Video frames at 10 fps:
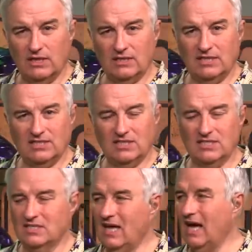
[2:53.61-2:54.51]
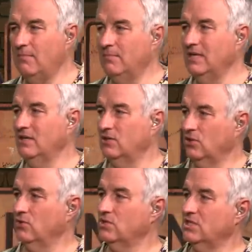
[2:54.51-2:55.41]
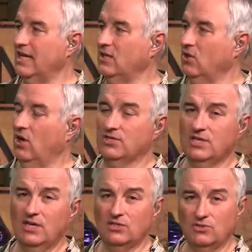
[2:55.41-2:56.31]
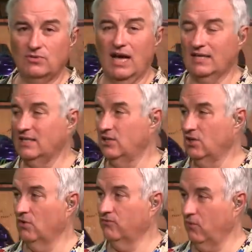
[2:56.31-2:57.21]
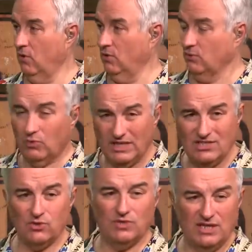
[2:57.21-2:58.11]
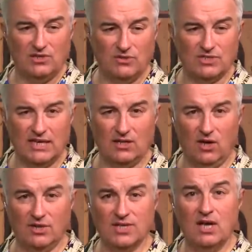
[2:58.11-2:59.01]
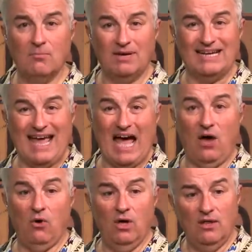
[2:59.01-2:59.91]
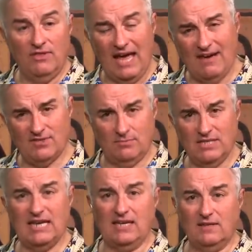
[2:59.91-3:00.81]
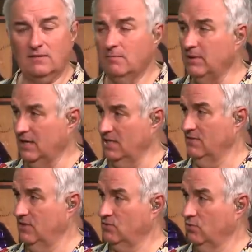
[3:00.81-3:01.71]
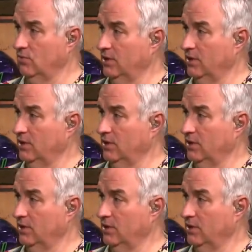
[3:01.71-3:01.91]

It, this does not mean that those state laws do not need to go forward. We do need those state laws, but now they have some teeth because yeah. of this rule.